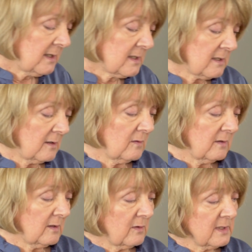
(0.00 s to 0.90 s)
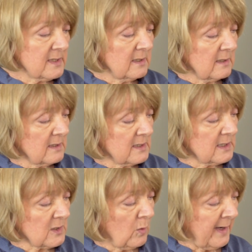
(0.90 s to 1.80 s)
So you can see that this
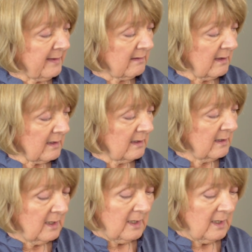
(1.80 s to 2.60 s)
is quite thick,